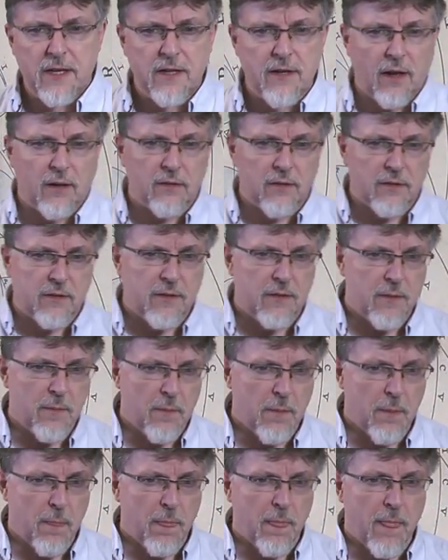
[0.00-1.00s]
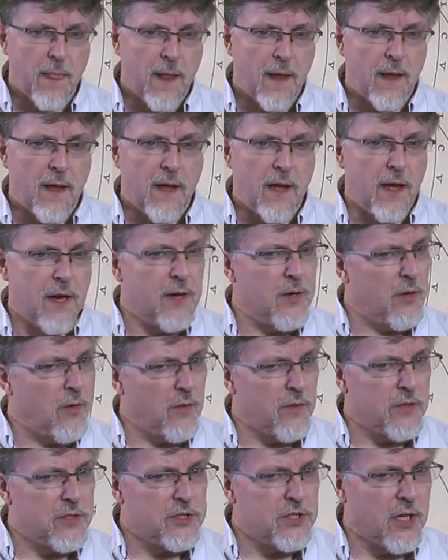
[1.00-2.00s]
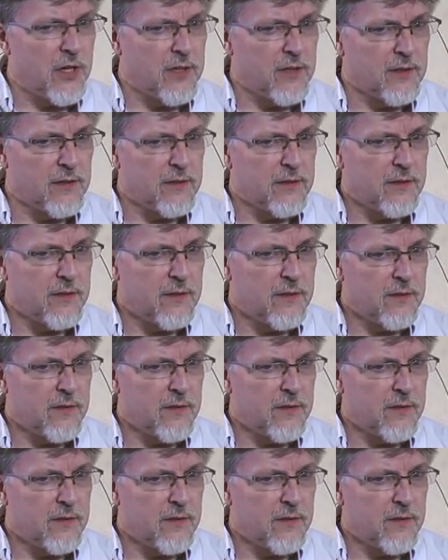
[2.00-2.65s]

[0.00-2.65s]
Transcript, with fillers: adult and not the child.